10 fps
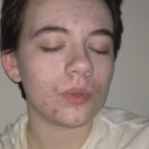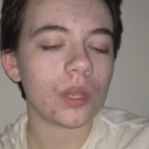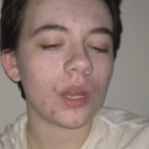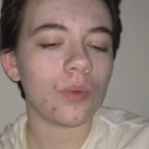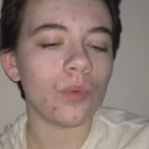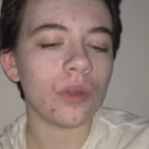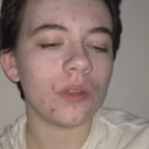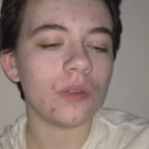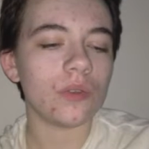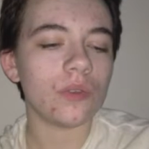that I
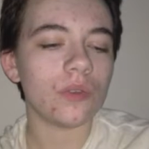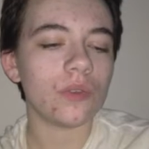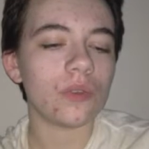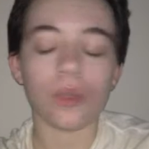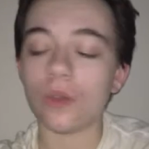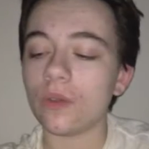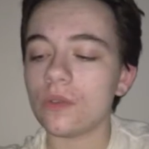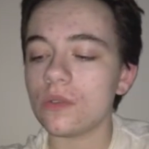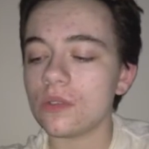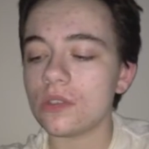wanted to start
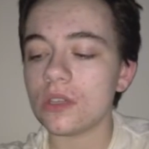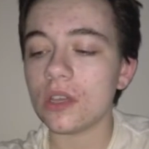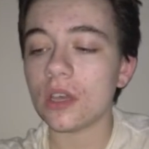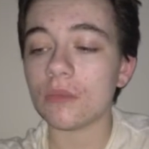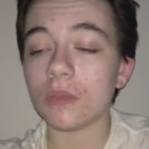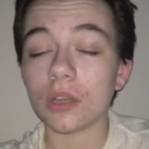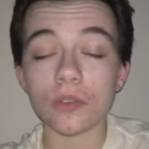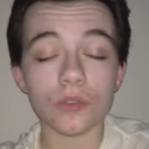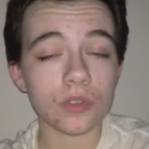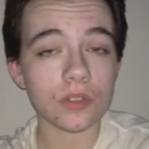seeking a
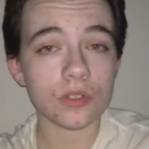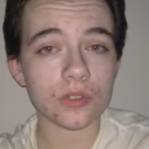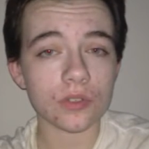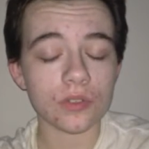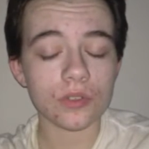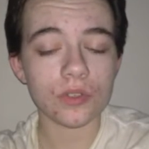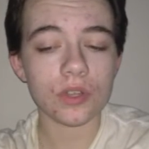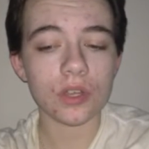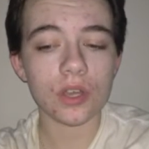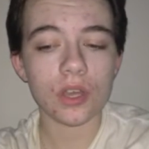medical transition
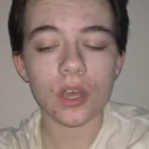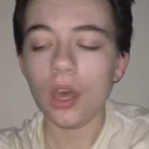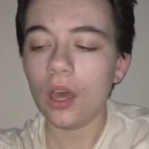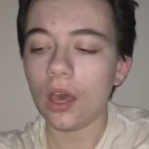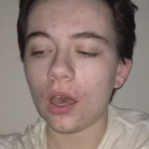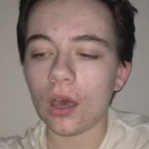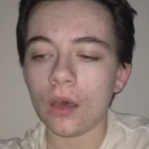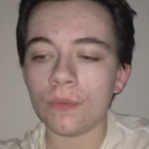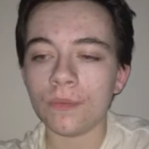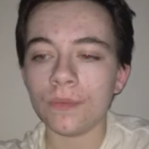
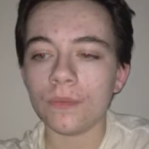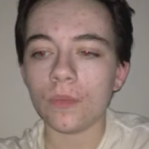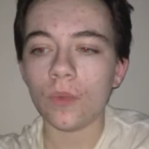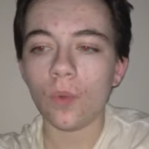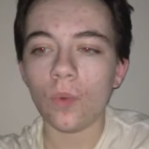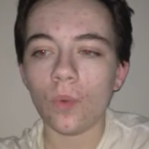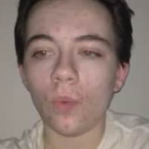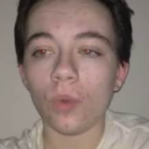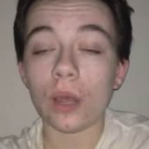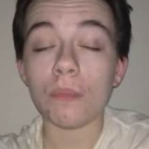um,
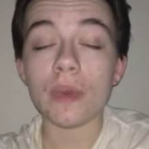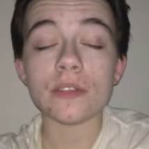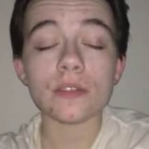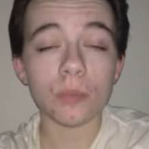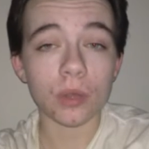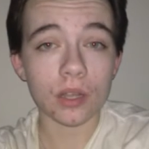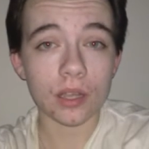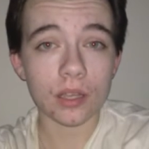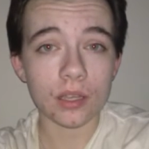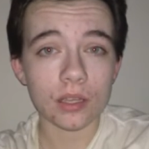when I met
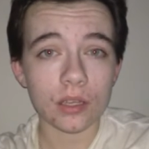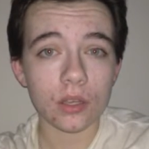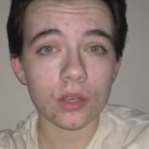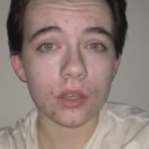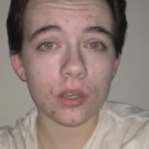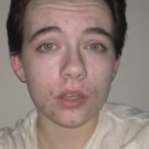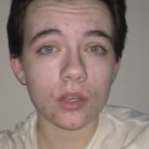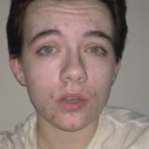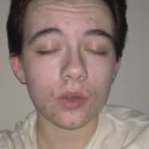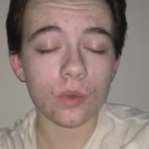somebody
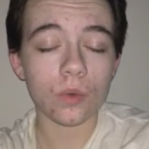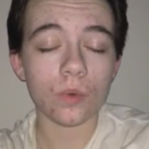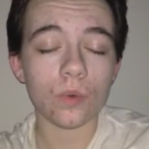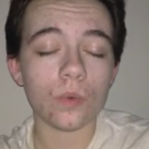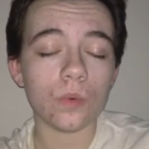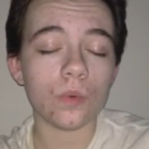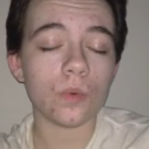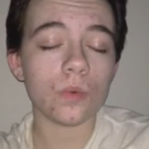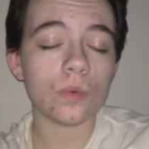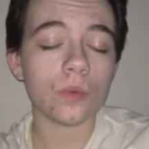who
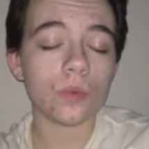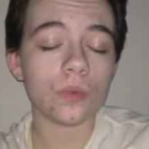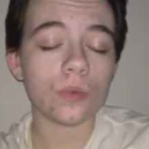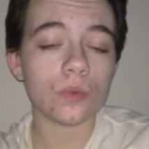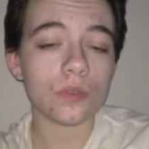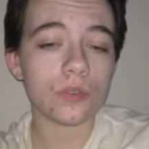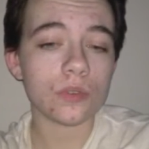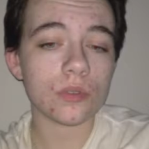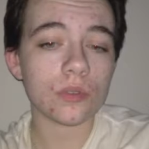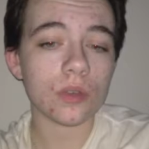
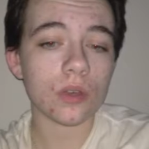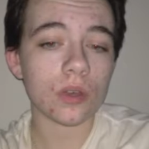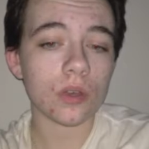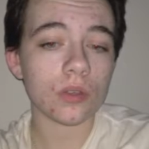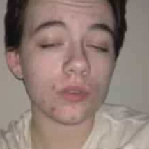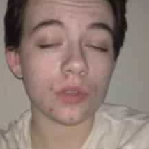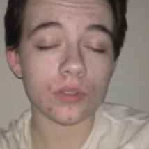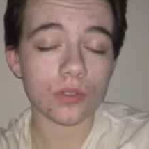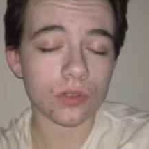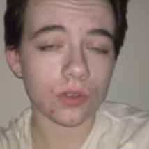was
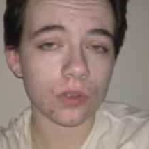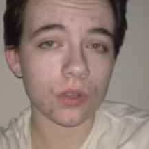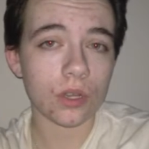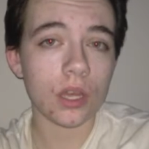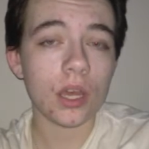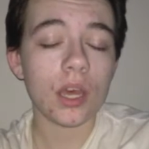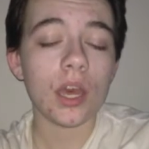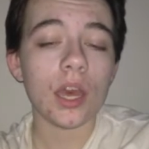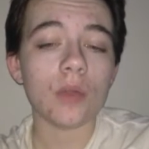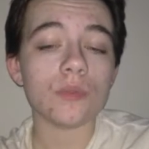transgender
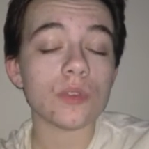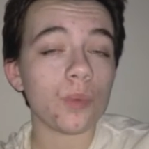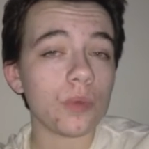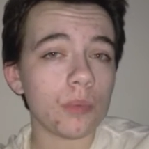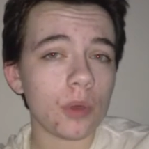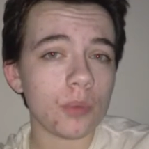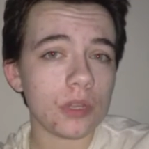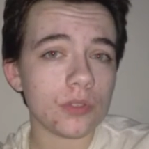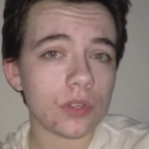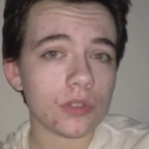and was open about
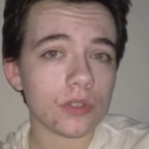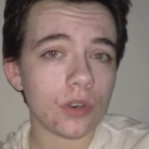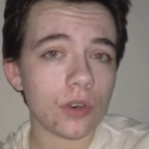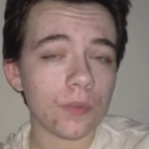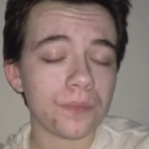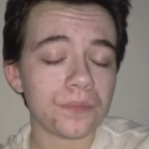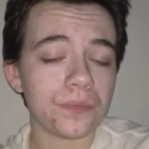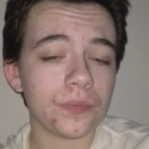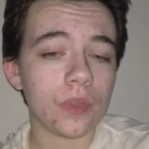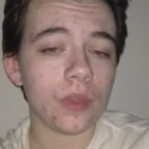being transgender,
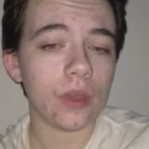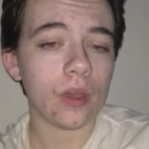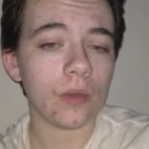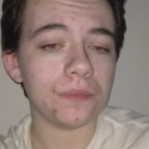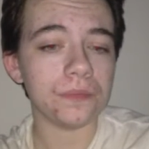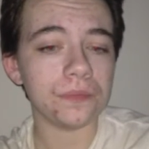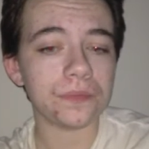um,